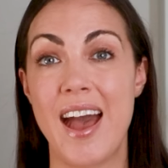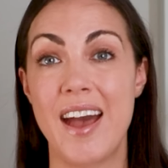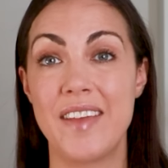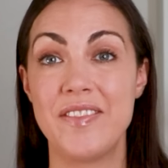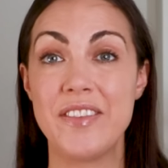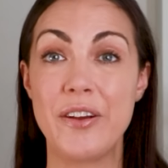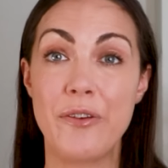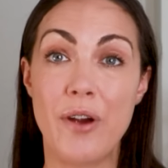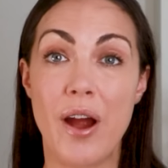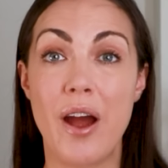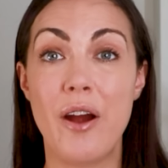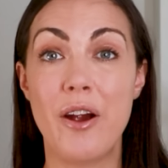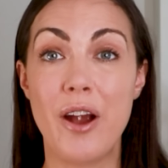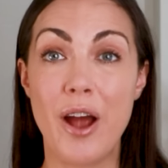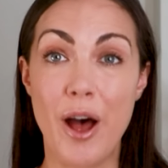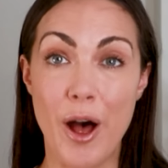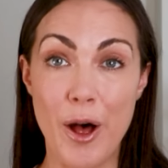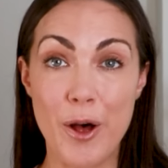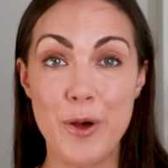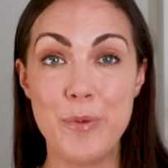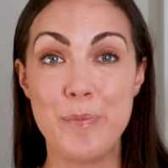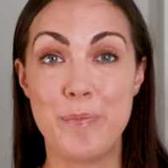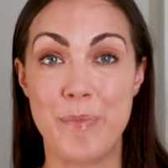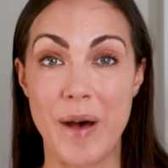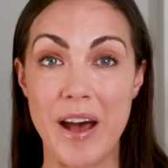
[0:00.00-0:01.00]
And there are a
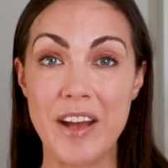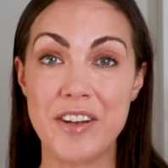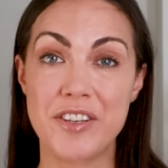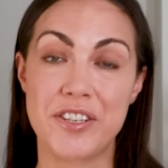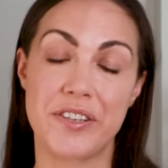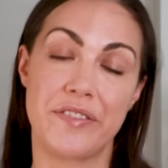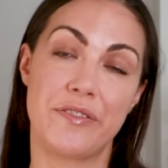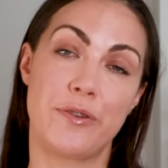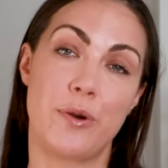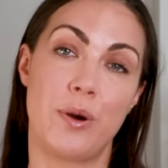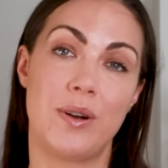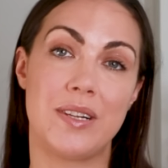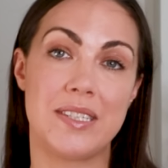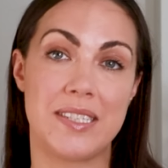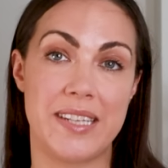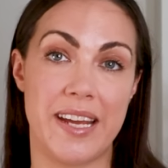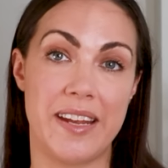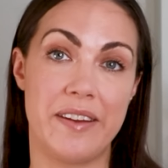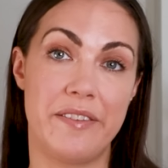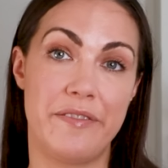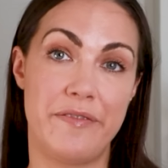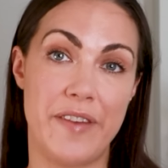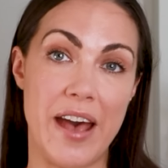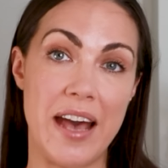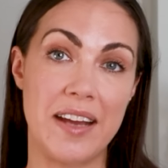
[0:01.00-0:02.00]
whole bunch of
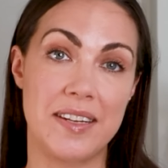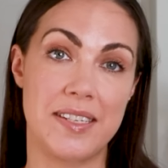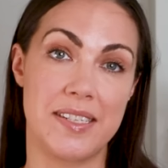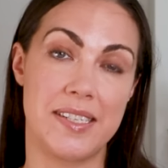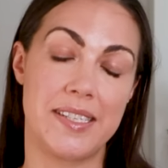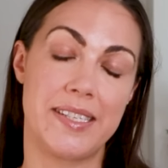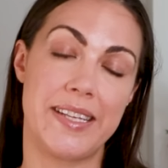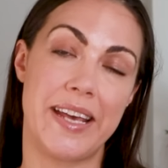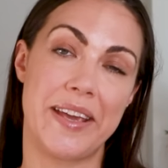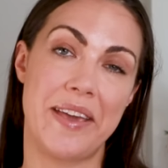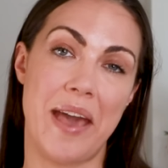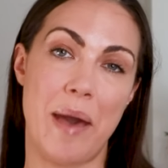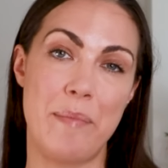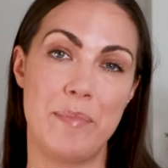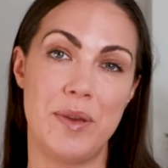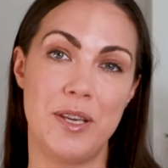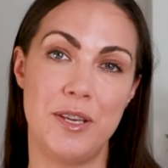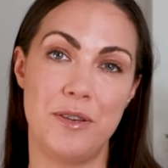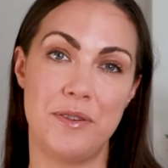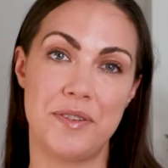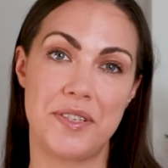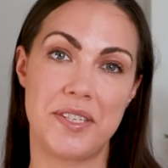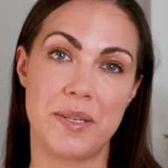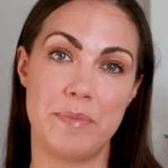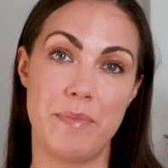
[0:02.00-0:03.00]
qualitative factors that can be
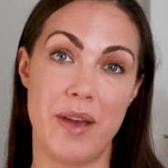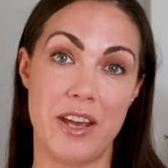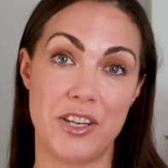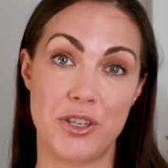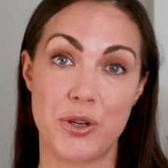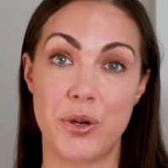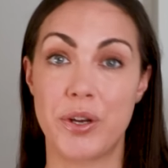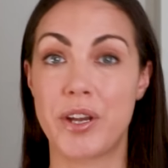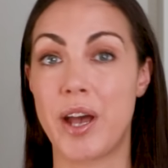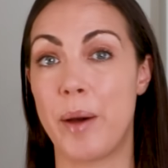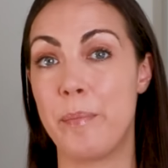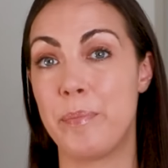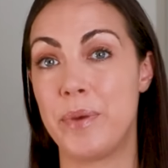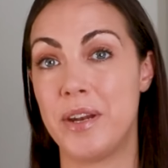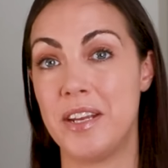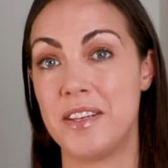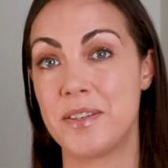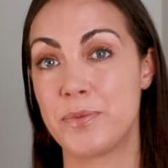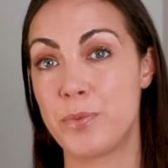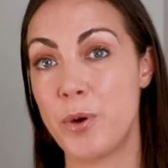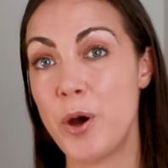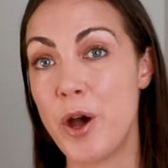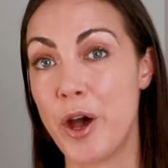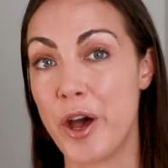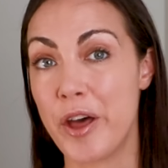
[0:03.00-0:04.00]
used to measure a company's
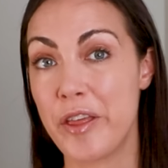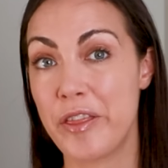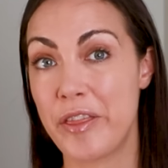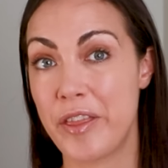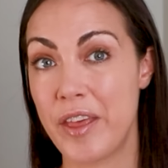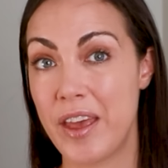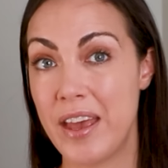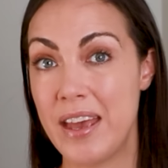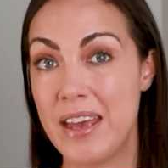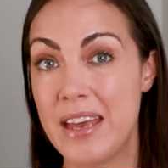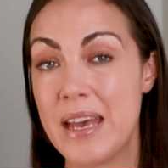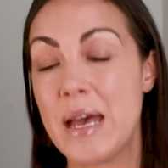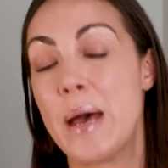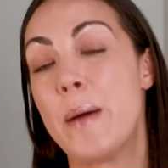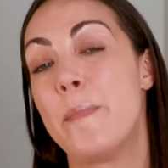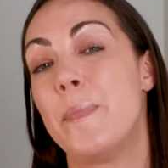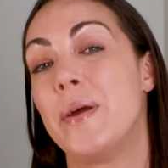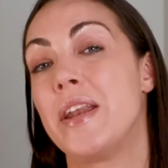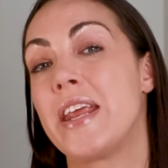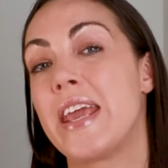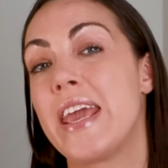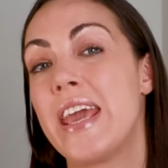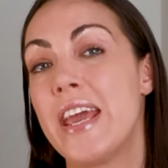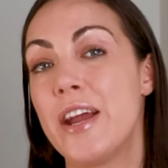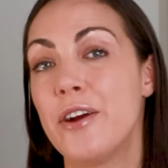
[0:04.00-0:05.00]
worth, but
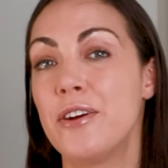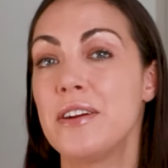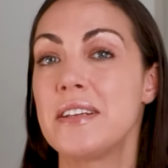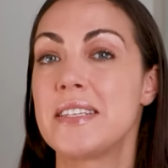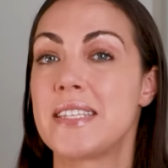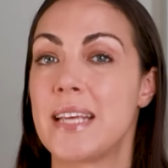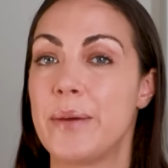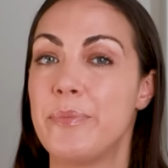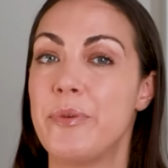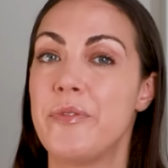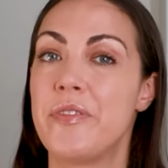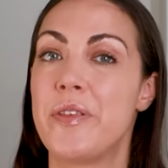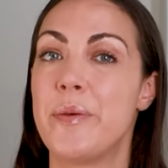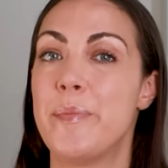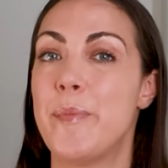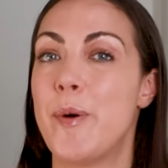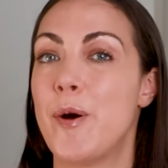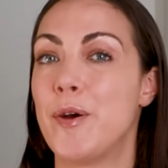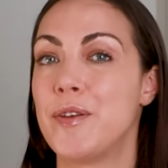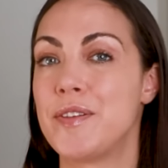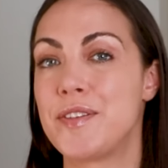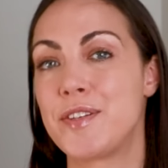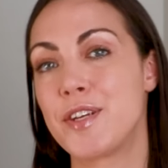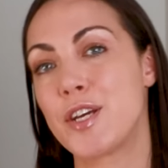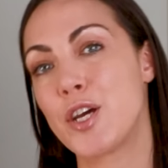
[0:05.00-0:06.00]
here are some of the
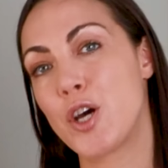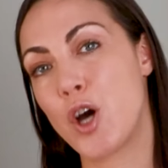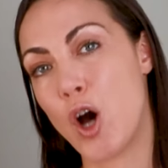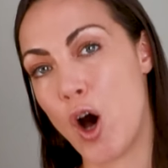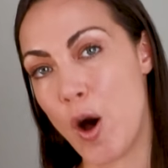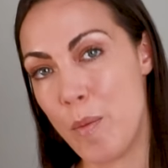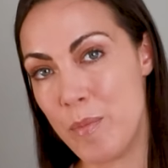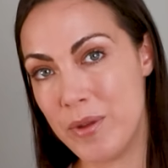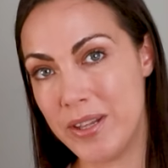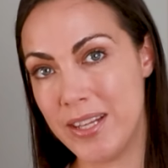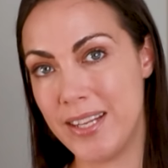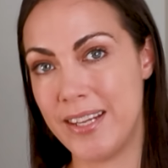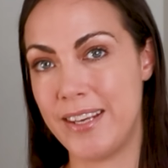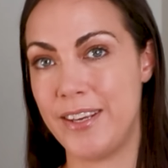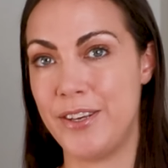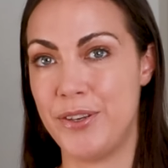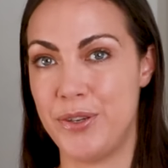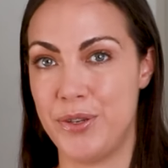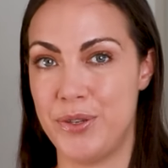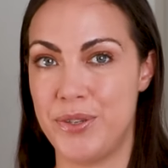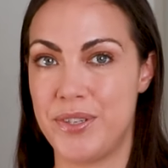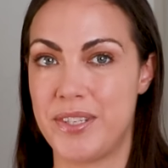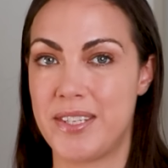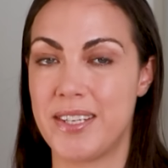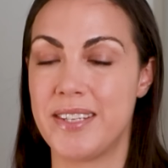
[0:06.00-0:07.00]
most commonly
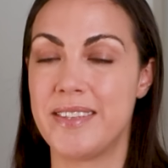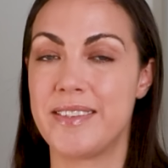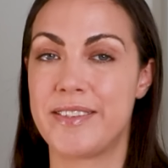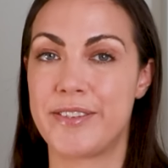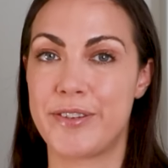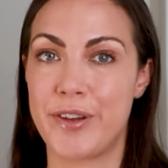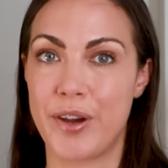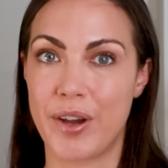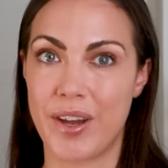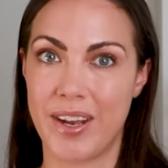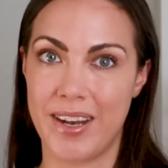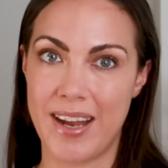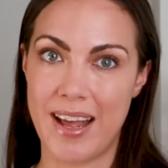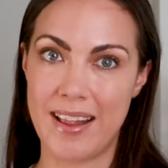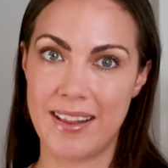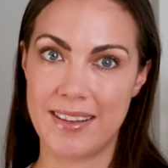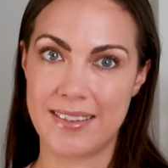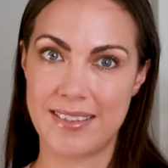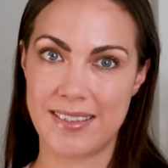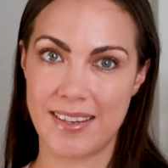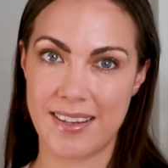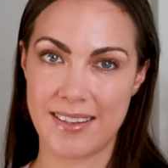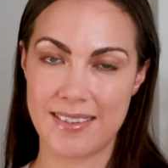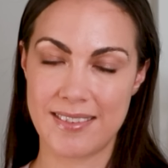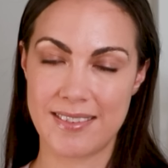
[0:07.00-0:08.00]
used in stock
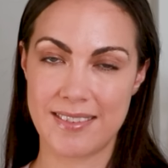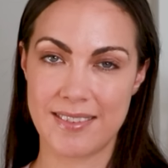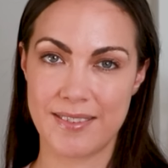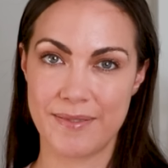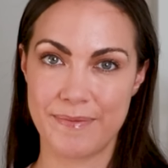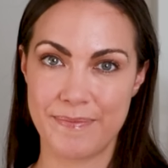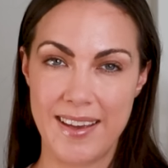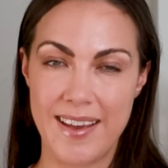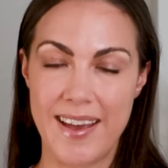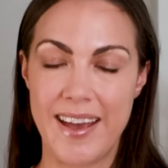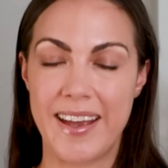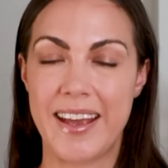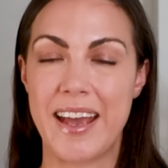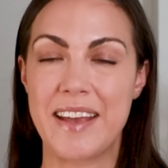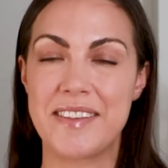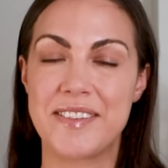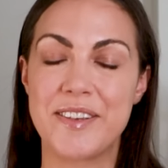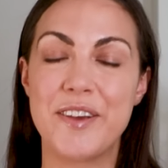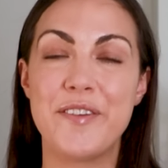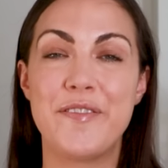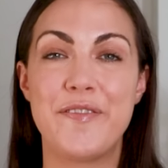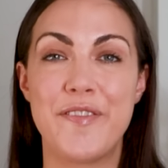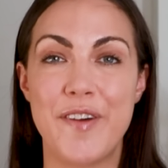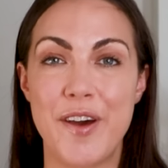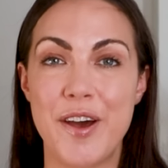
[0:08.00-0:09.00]
analysis. Okay, so
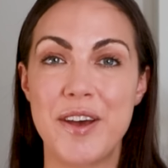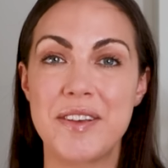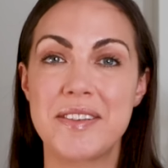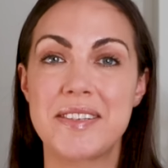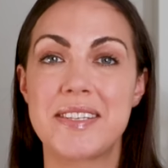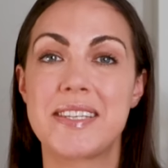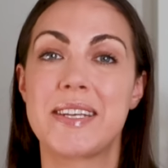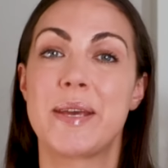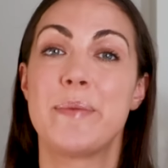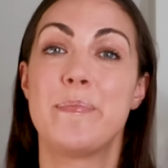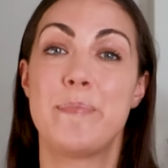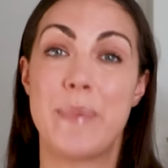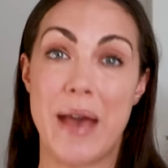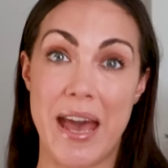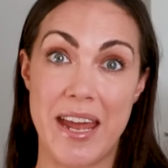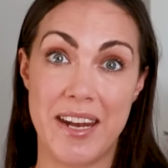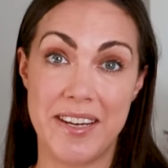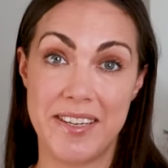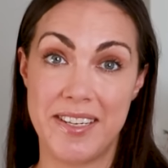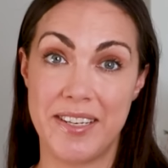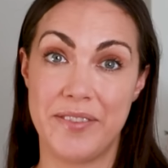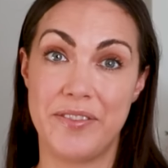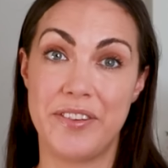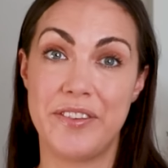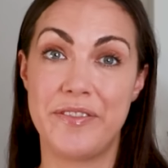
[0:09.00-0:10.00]
first,
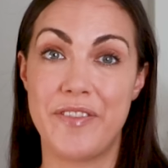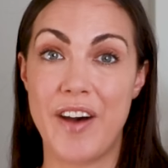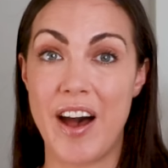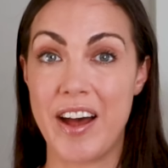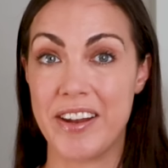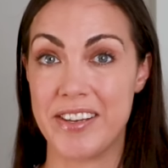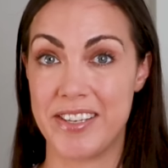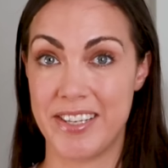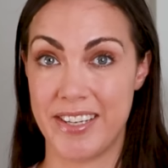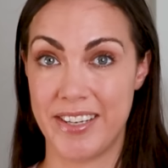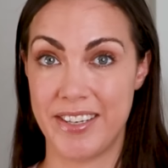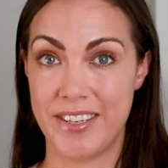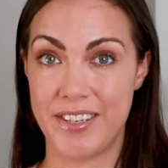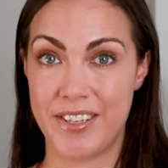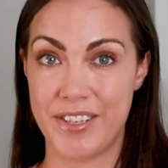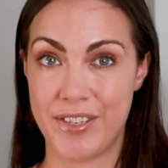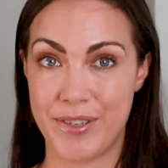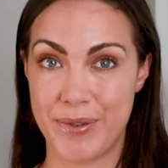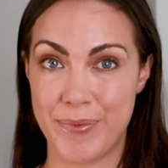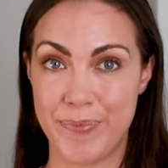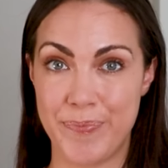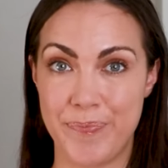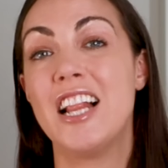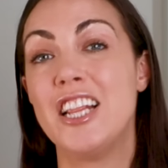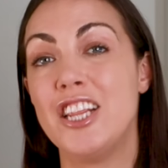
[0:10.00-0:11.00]
competitive advantage.
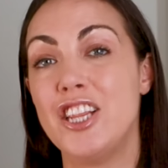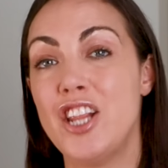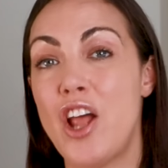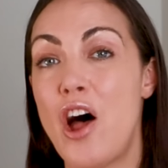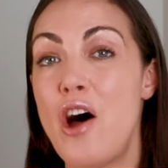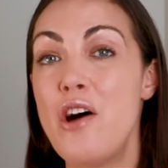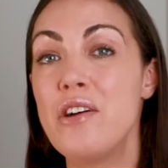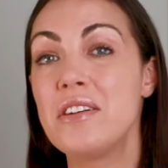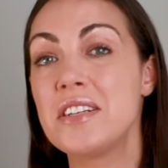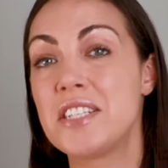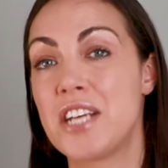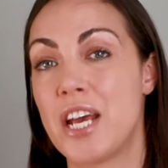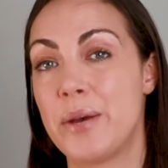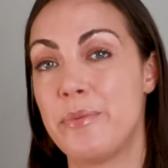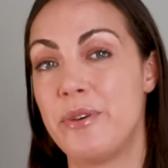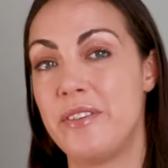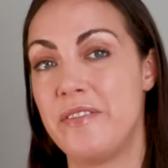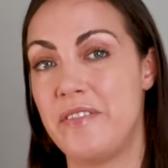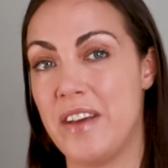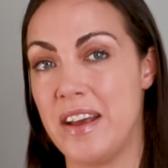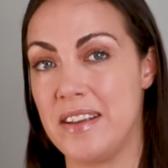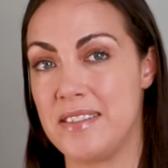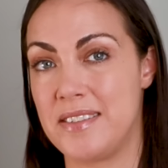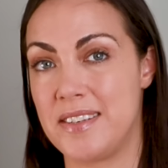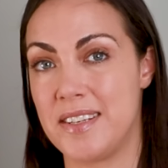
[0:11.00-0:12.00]
Long-term
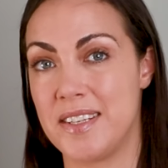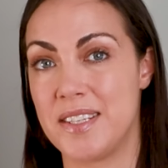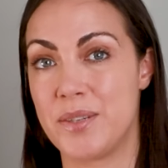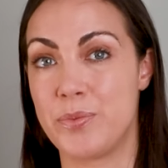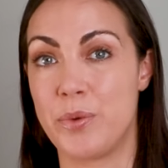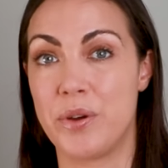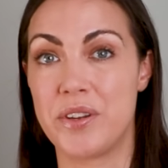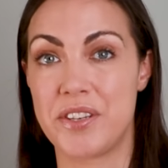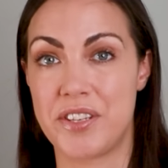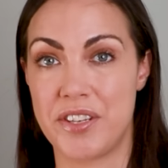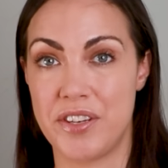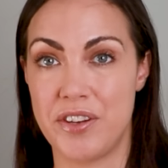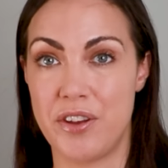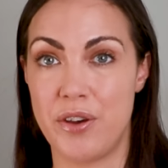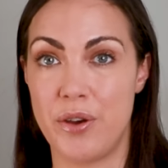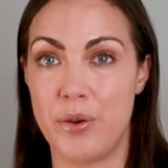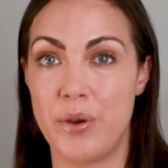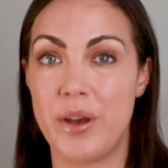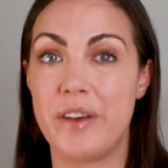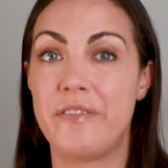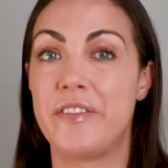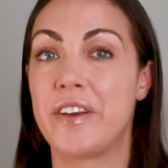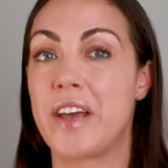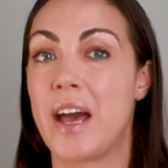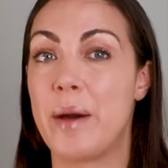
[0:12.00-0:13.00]
investors want to know
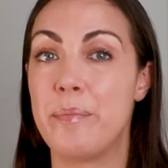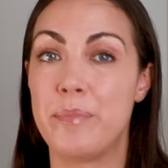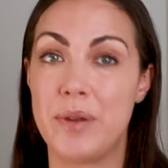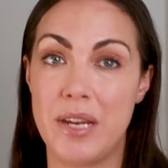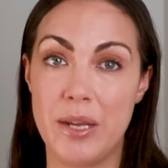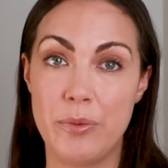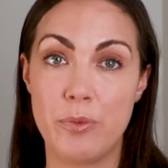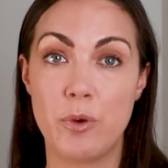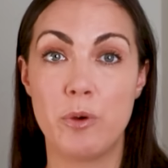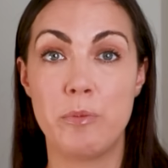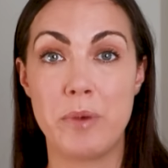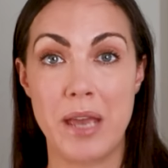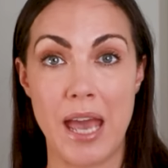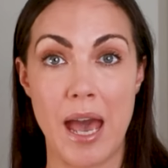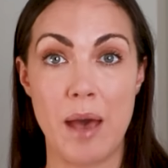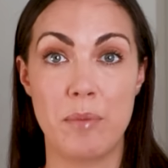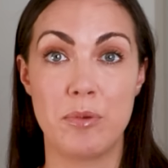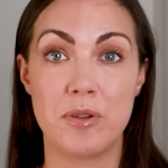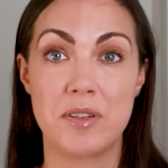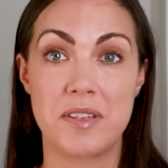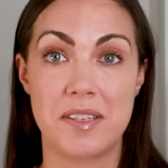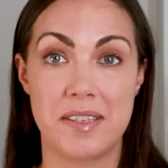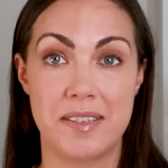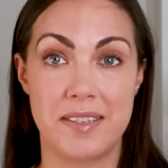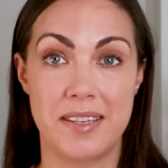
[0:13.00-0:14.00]
if a company will be able to